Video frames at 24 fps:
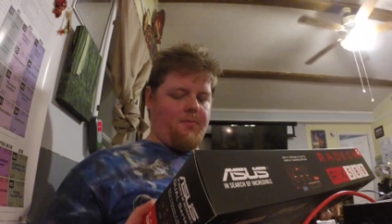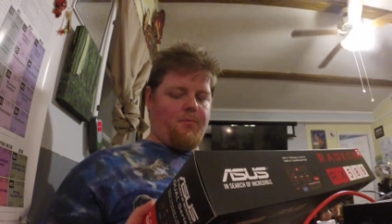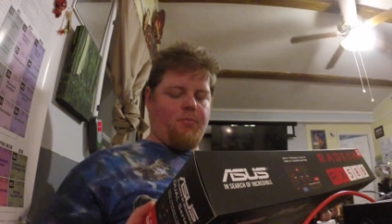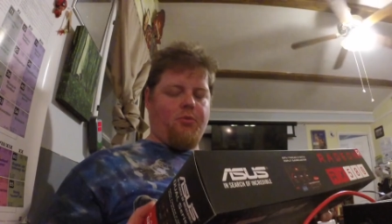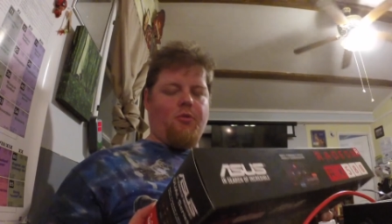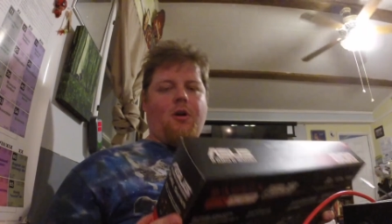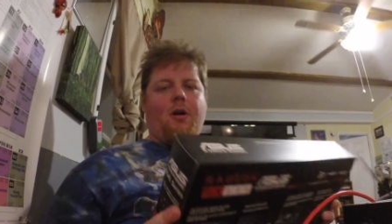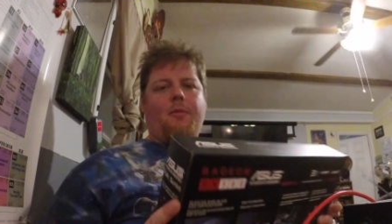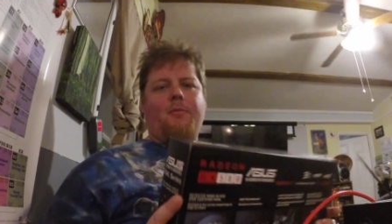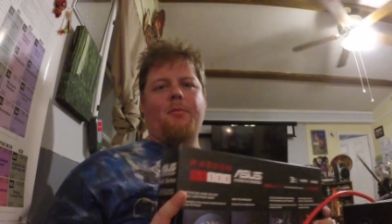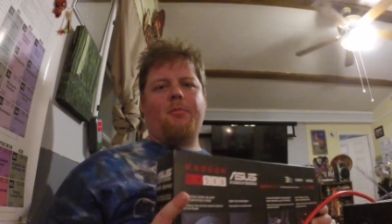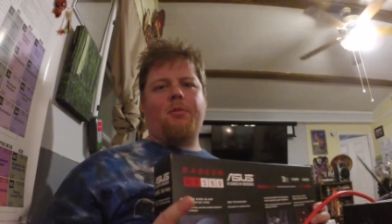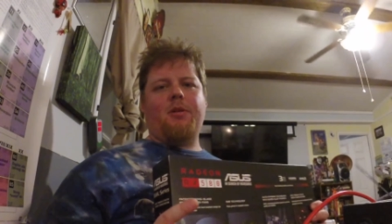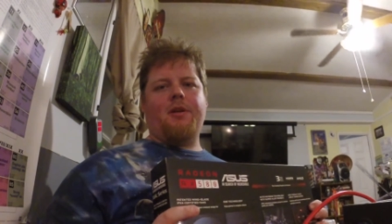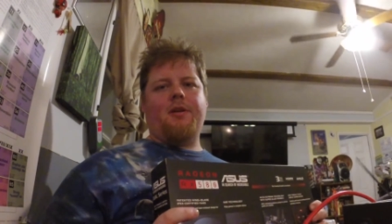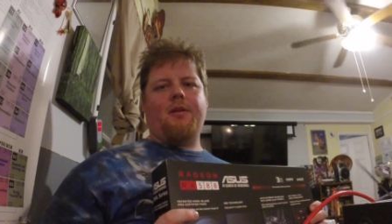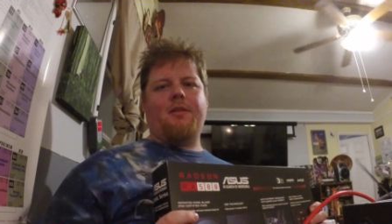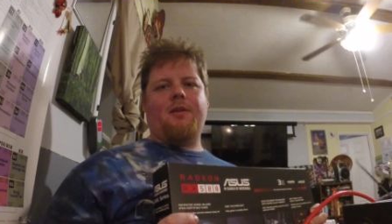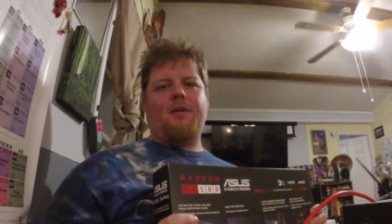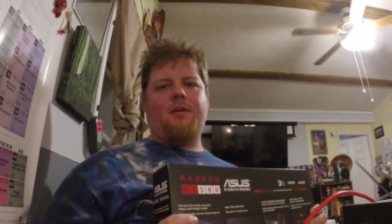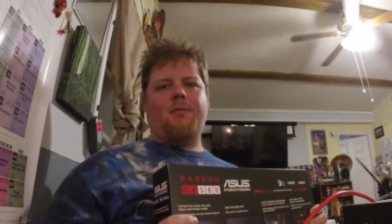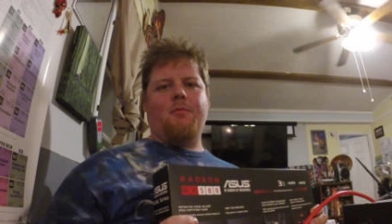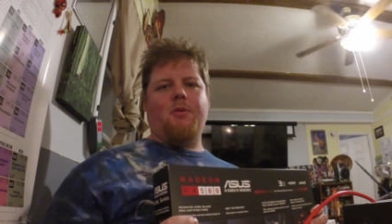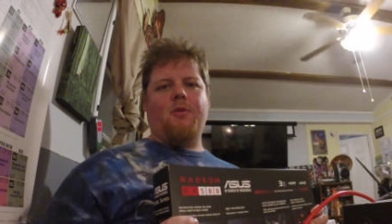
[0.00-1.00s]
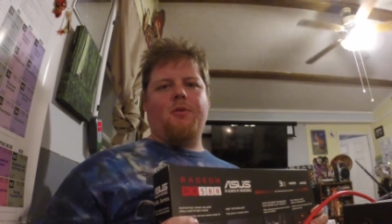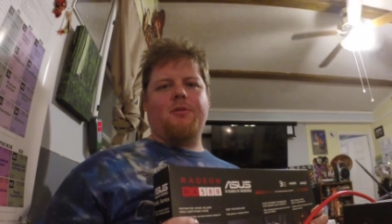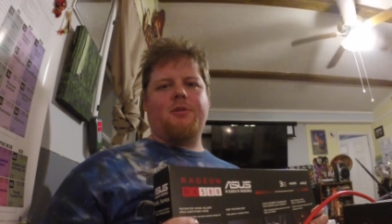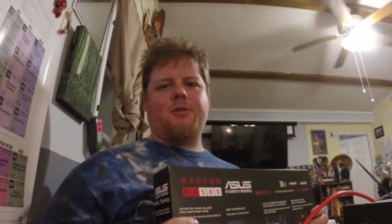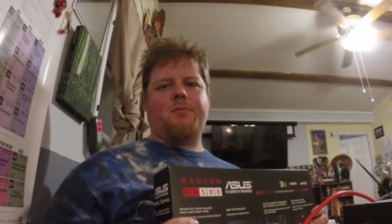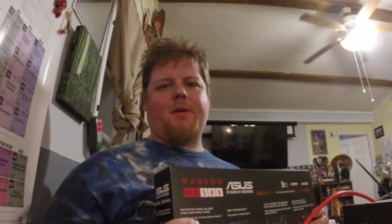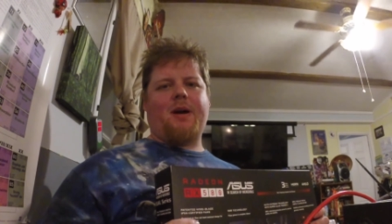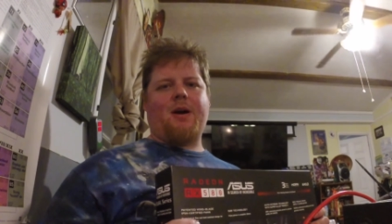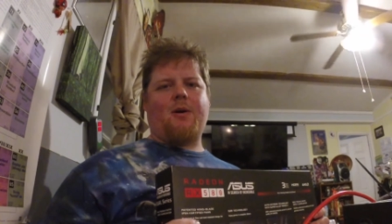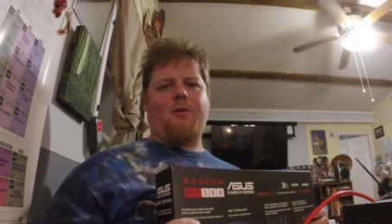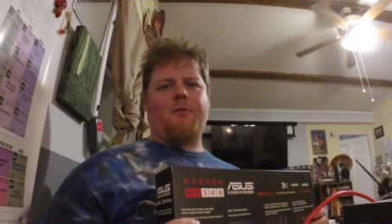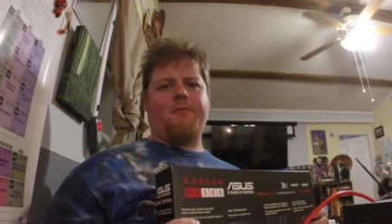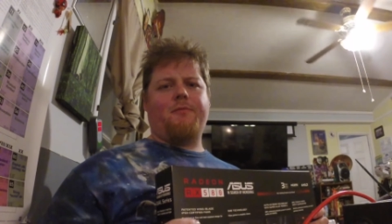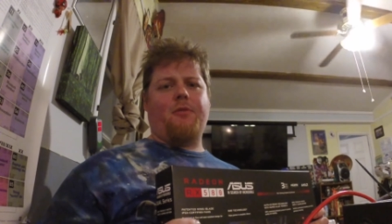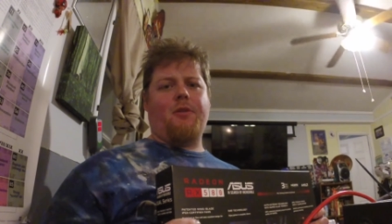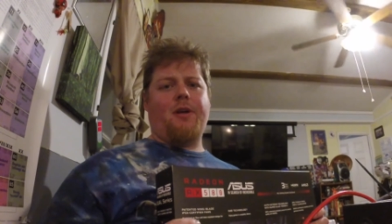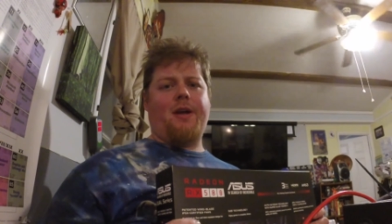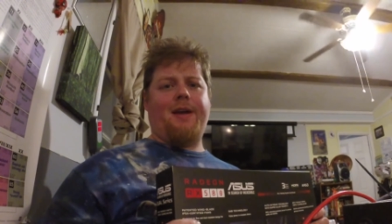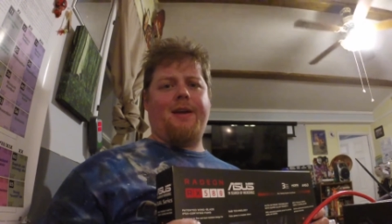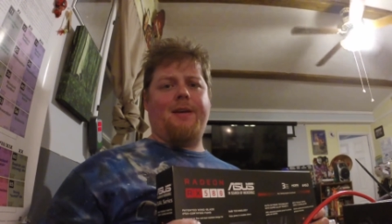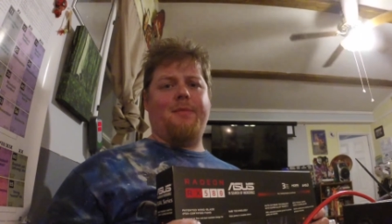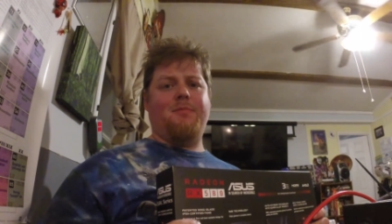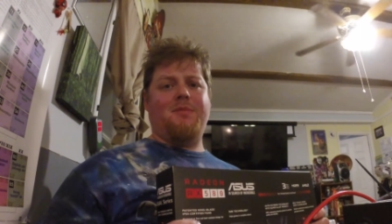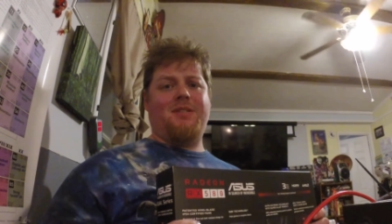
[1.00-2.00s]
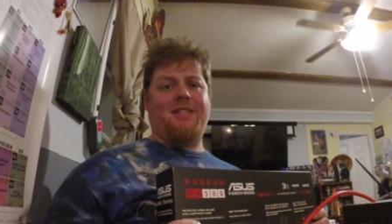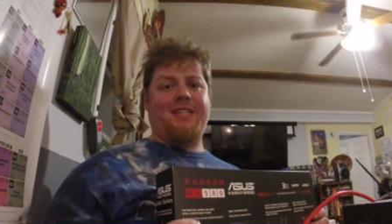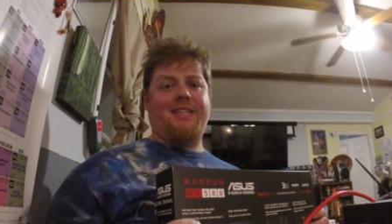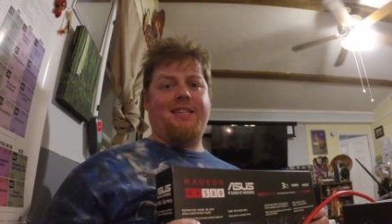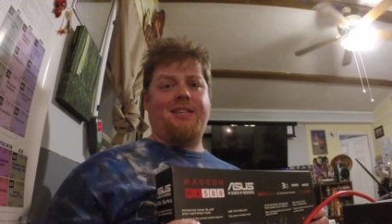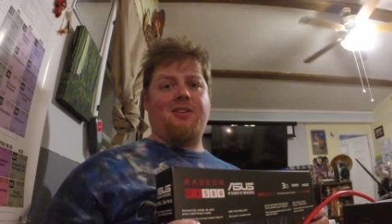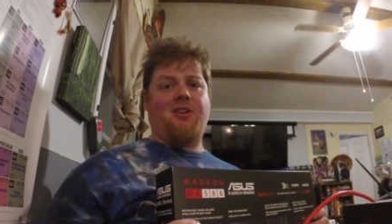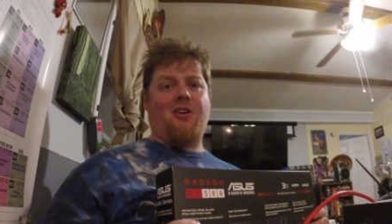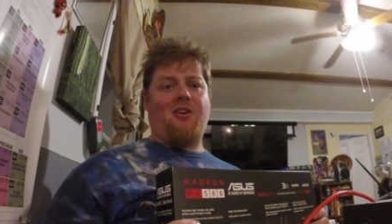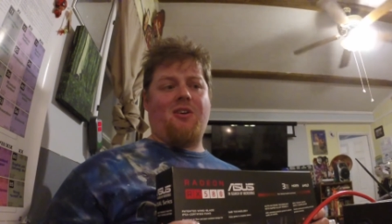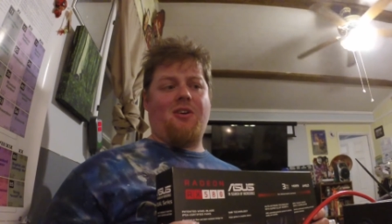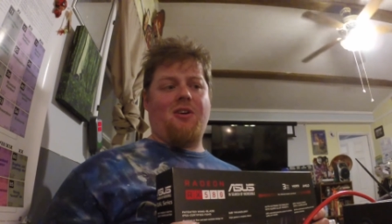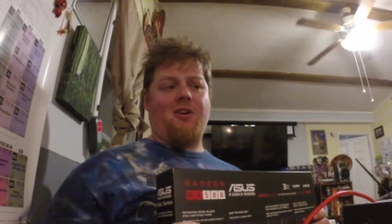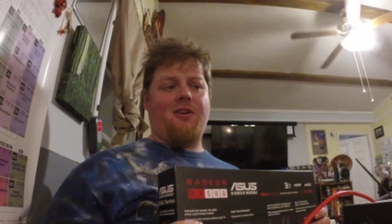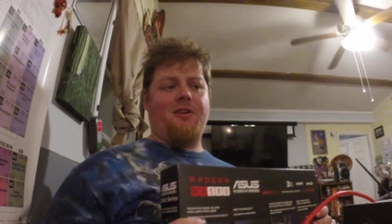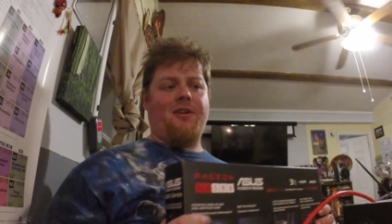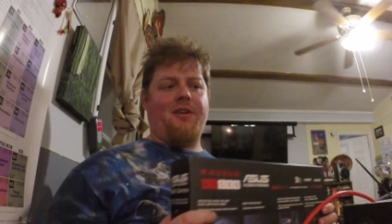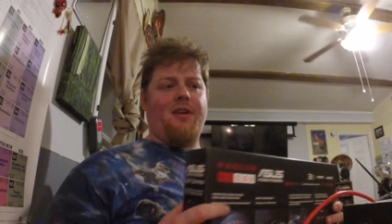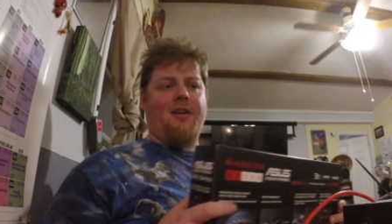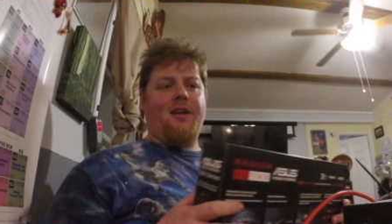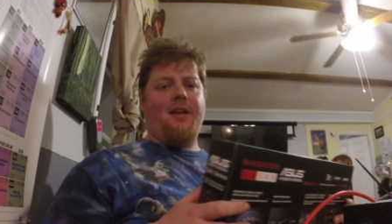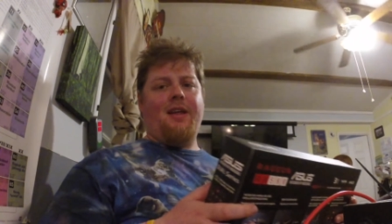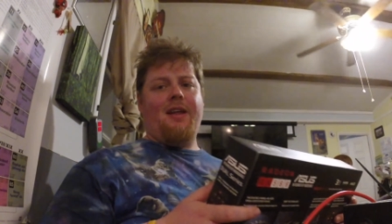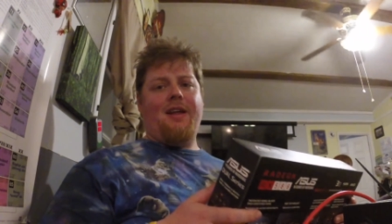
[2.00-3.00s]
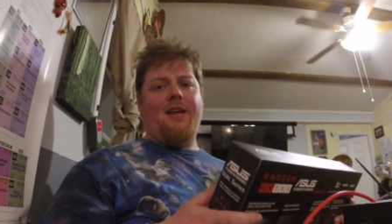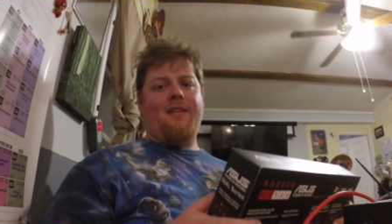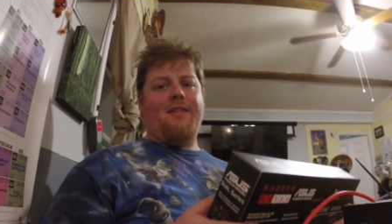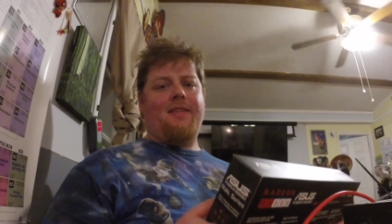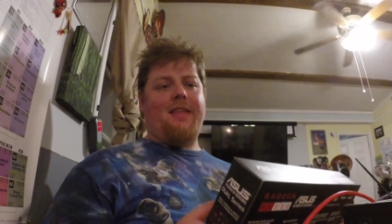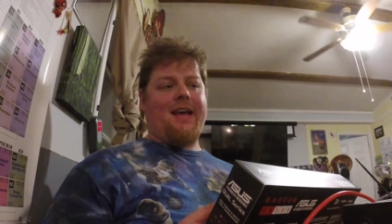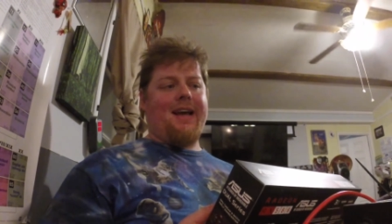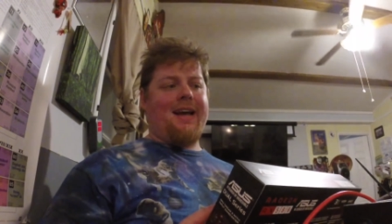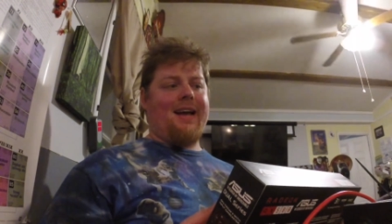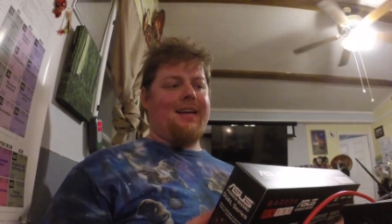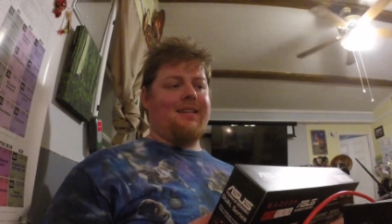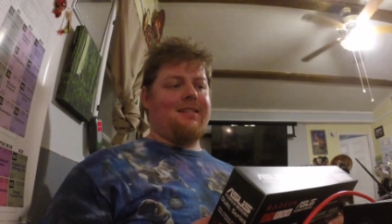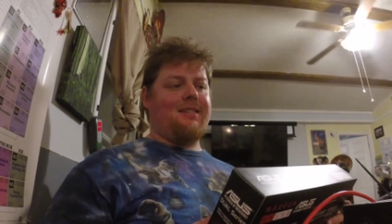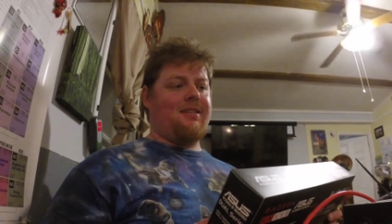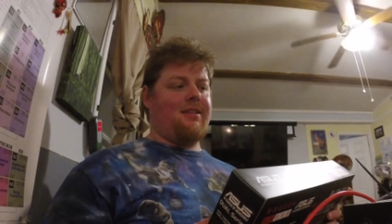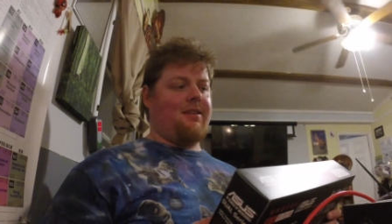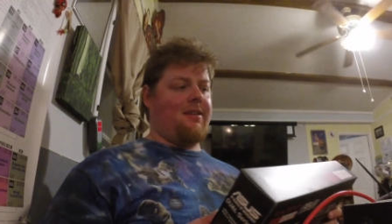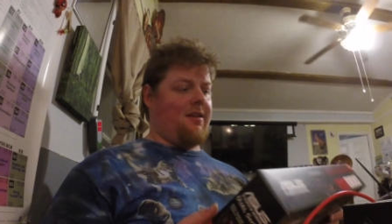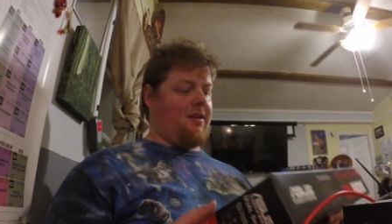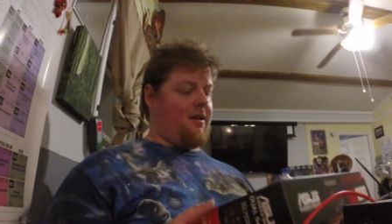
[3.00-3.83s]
probably the most powerful AMD card that